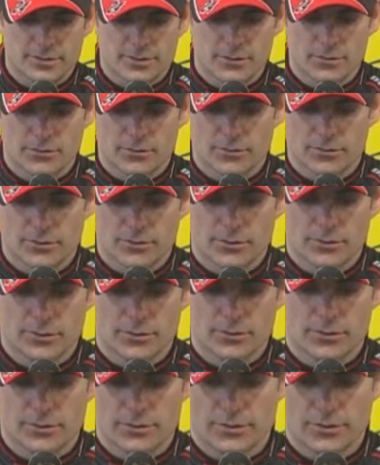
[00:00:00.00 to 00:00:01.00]
So
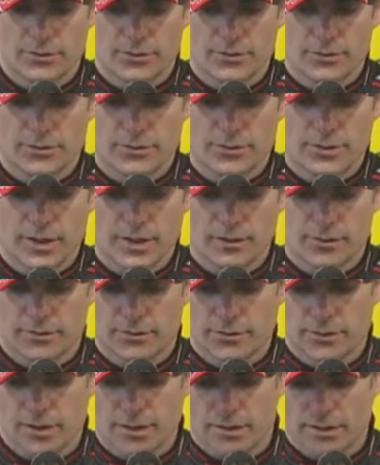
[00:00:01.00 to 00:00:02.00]
you got
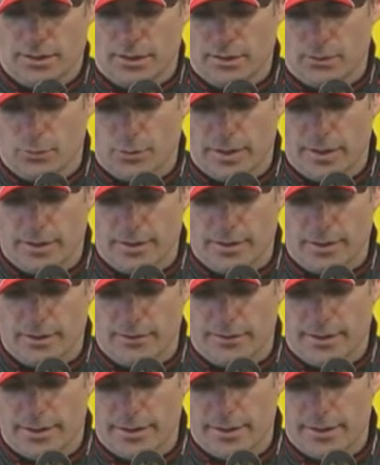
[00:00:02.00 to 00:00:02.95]
to kind of weigh that